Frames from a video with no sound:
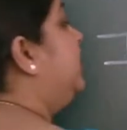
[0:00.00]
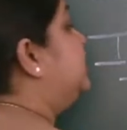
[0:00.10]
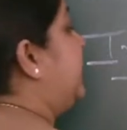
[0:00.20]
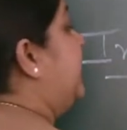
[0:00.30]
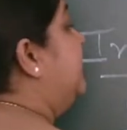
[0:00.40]
is
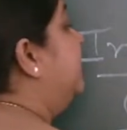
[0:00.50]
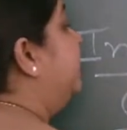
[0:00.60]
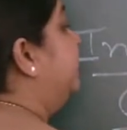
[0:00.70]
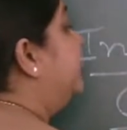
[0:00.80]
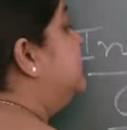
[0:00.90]

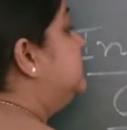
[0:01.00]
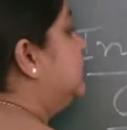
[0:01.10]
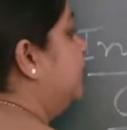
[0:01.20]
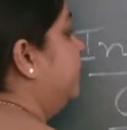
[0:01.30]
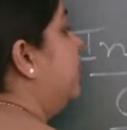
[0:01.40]
indifference
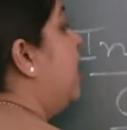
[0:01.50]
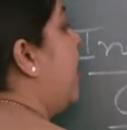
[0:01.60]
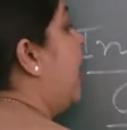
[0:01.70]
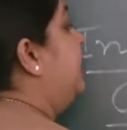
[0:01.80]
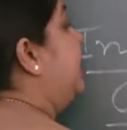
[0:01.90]
curve,
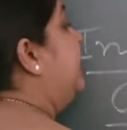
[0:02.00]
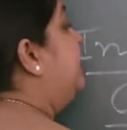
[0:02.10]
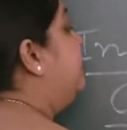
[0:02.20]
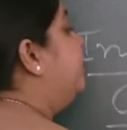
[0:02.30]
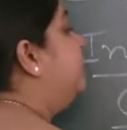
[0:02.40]
and
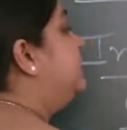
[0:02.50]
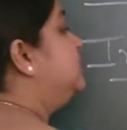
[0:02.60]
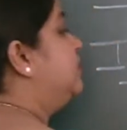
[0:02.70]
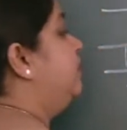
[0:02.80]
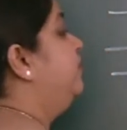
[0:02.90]

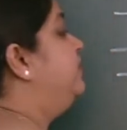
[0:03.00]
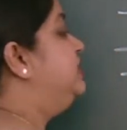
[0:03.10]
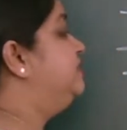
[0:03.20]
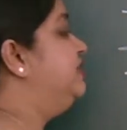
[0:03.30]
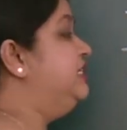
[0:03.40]
indifference curve
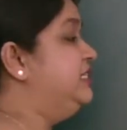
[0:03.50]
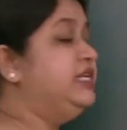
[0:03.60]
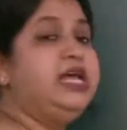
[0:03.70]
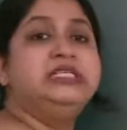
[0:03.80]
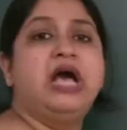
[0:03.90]
is written
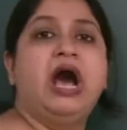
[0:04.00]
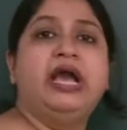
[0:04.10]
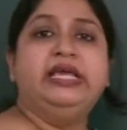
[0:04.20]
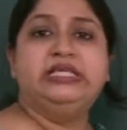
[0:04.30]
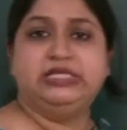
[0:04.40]
as
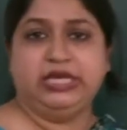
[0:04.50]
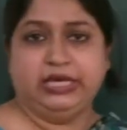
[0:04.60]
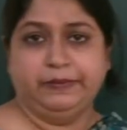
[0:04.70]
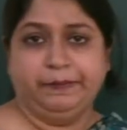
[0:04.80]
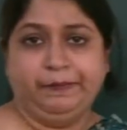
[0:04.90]
IC.
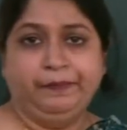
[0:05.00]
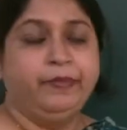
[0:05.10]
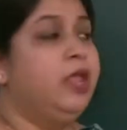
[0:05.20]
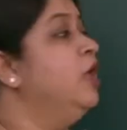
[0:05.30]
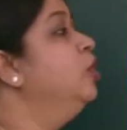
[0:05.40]

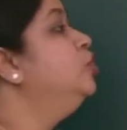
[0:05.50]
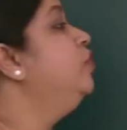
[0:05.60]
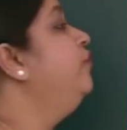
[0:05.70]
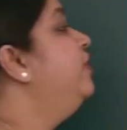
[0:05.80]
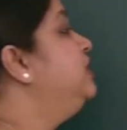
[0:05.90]

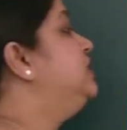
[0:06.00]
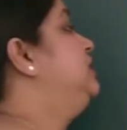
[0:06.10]
So first